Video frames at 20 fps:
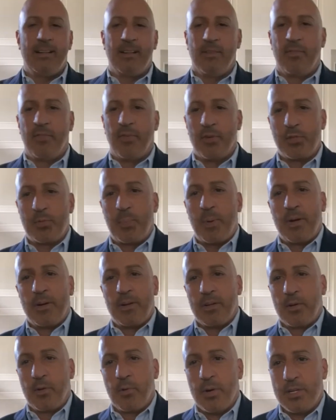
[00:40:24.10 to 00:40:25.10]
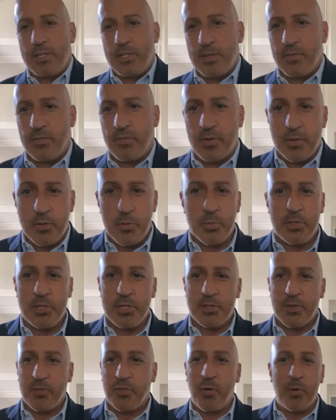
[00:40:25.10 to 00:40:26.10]
first part of the question first, which
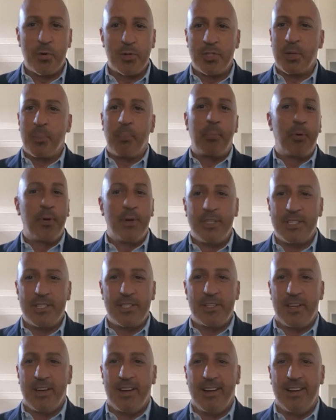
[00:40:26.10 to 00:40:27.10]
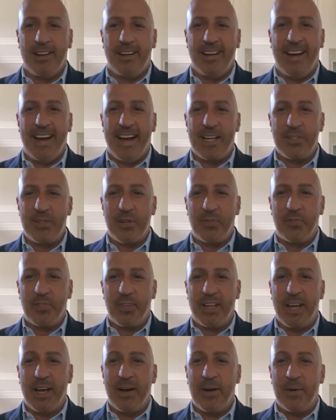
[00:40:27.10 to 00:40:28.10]
is, of course, the Prince, Andre
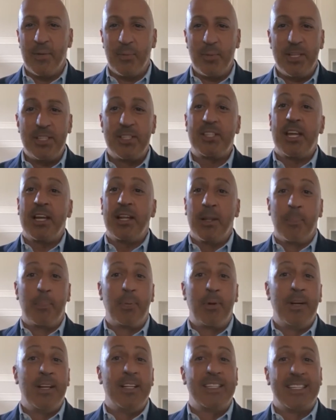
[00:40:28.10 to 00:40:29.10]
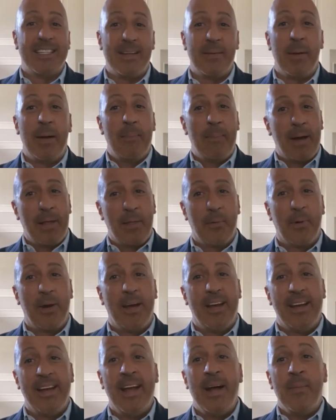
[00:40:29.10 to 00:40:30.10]
Fladel. And we say the Prince, and by the
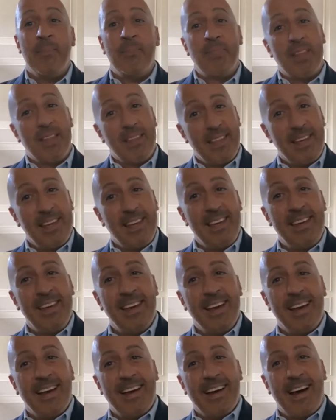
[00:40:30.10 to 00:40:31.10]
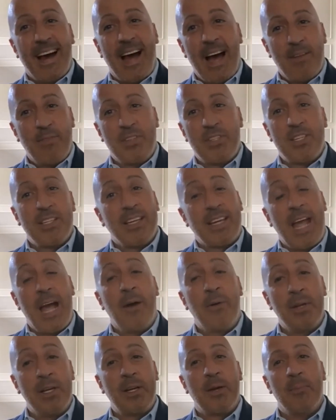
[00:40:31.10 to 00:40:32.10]
way, obviously the
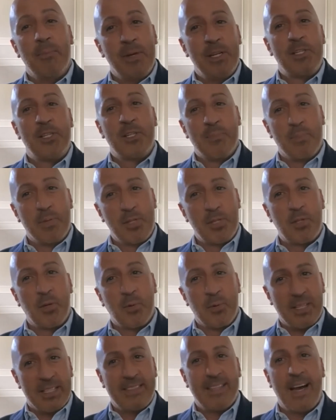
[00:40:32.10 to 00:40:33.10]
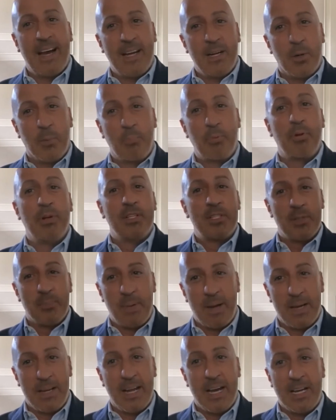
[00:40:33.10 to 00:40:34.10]
county commission bestowed the title Prince
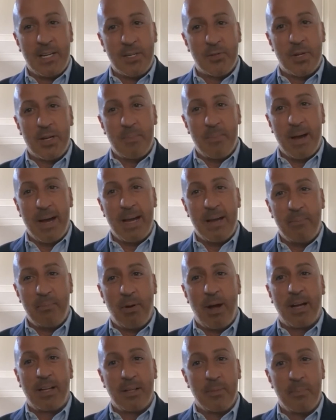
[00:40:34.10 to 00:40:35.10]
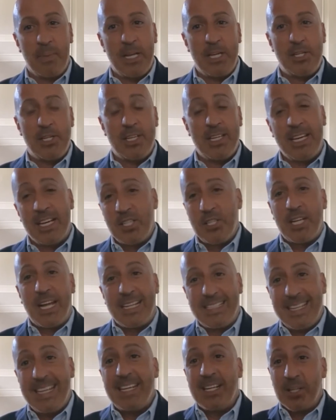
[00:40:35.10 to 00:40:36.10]
upon Andre by proclamation. He actually
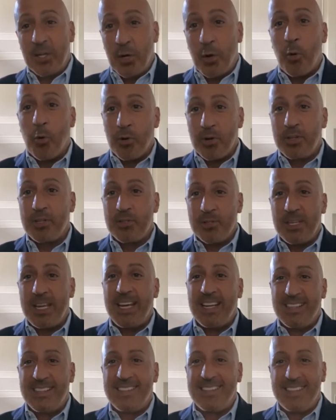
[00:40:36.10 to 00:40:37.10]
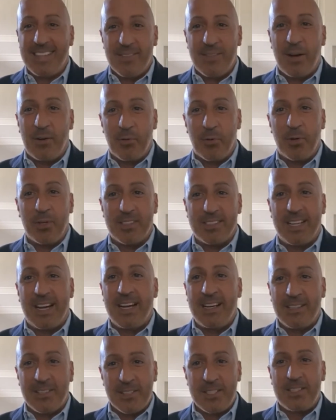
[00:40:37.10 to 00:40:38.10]
got taken to court because you can't give out royal
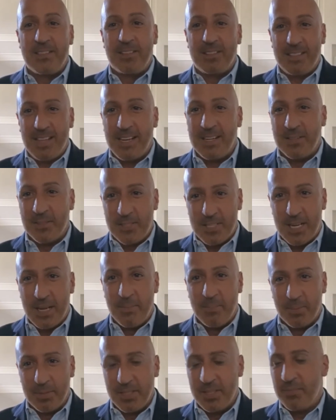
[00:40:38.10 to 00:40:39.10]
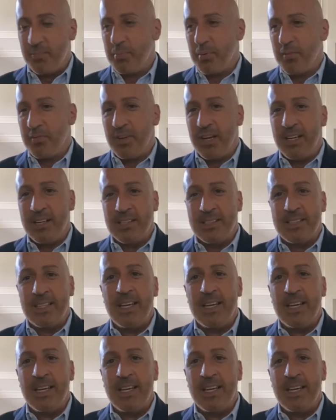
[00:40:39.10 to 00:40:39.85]
titles, and I believe prevailed.